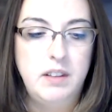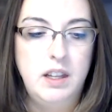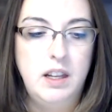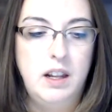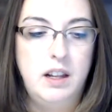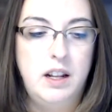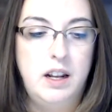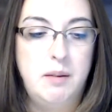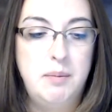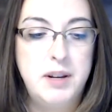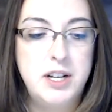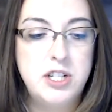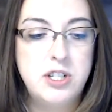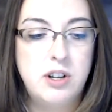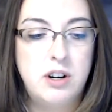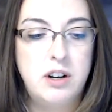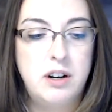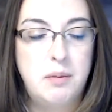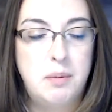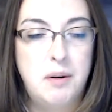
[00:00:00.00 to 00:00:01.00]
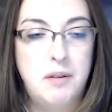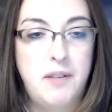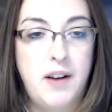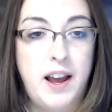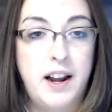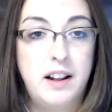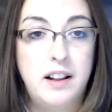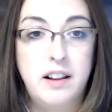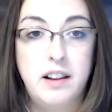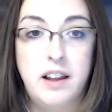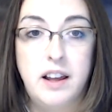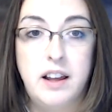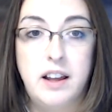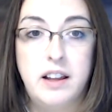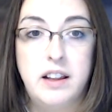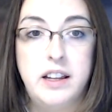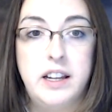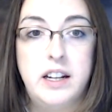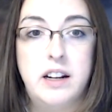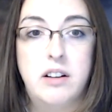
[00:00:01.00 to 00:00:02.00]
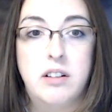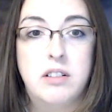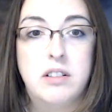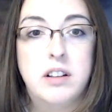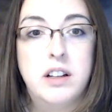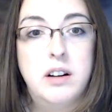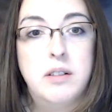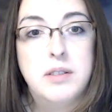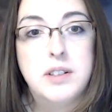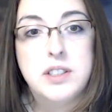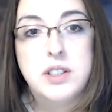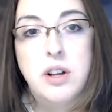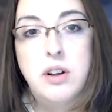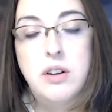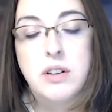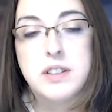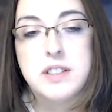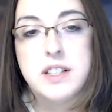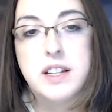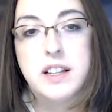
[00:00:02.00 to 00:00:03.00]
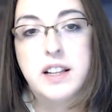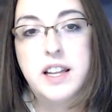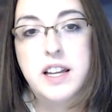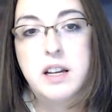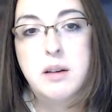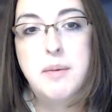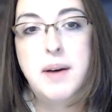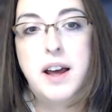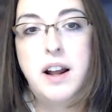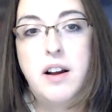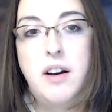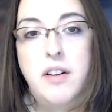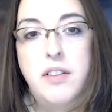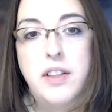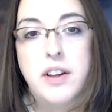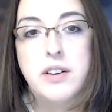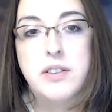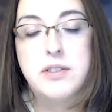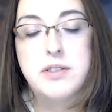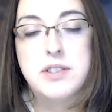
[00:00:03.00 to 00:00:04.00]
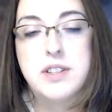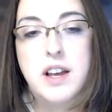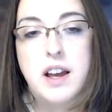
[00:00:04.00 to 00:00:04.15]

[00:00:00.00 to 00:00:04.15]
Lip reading: And be sure to provide clear results, and think about all those